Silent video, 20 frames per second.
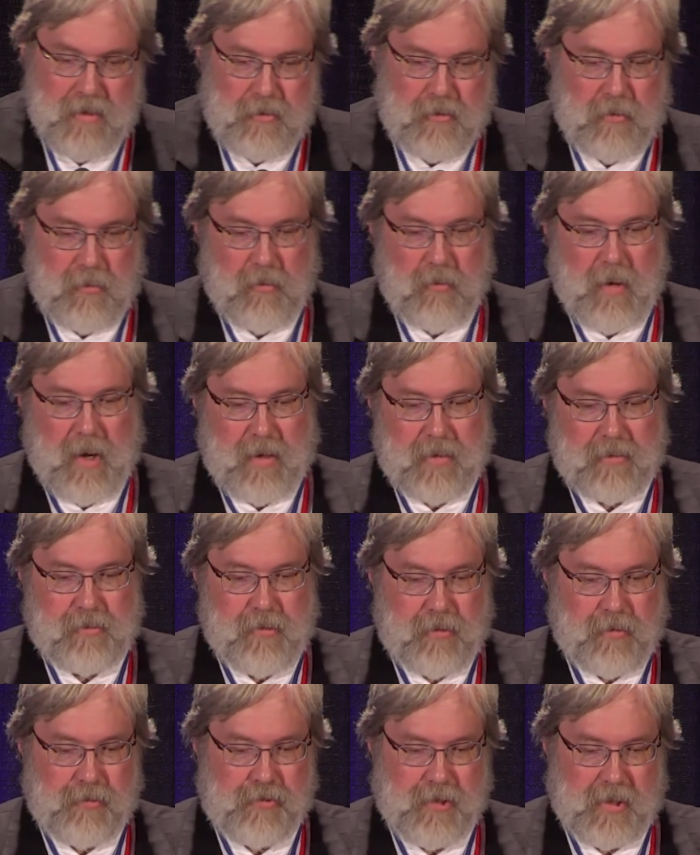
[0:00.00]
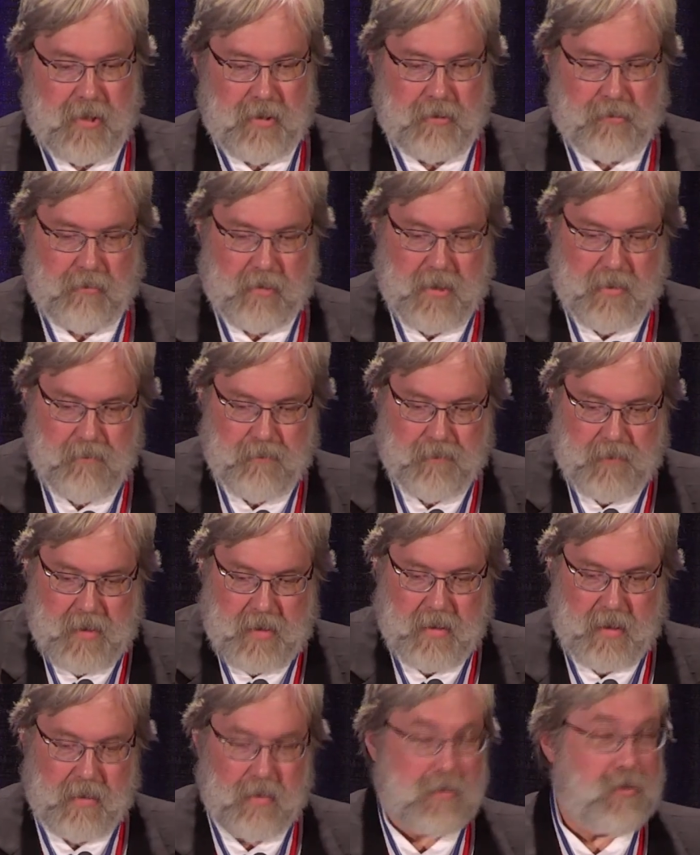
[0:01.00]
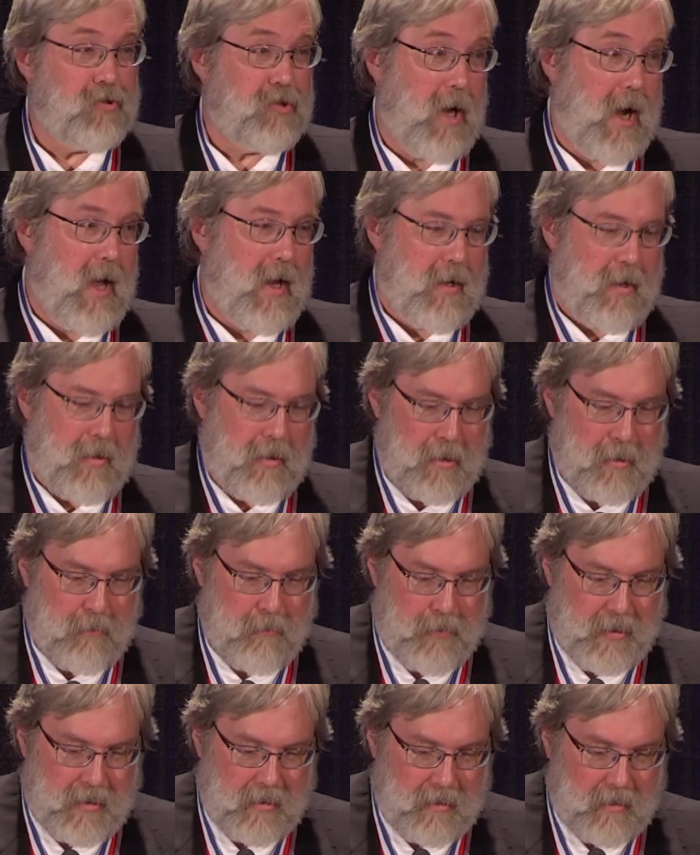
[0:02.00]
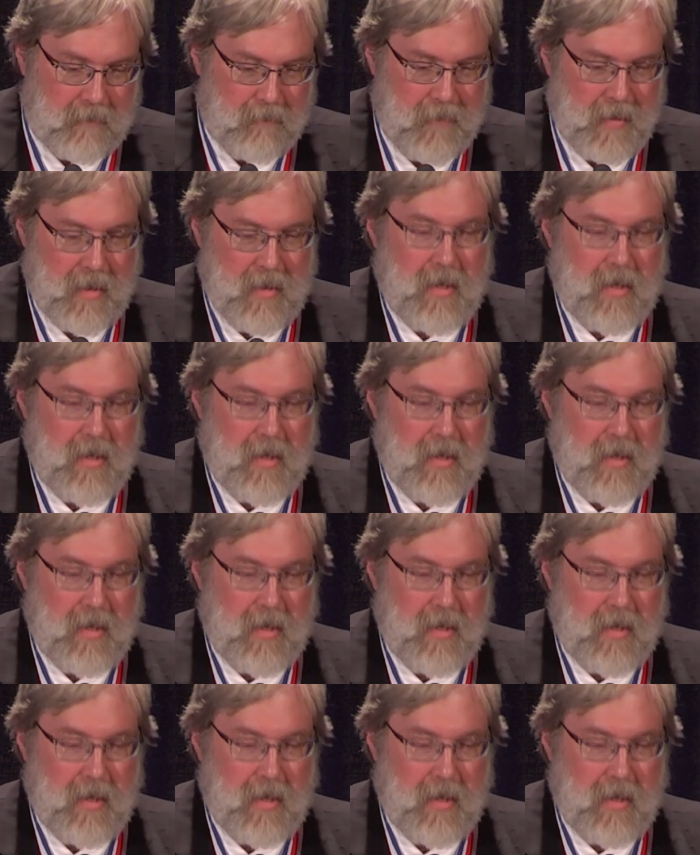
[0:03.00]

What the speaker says: to my two children, Shannon and Bill,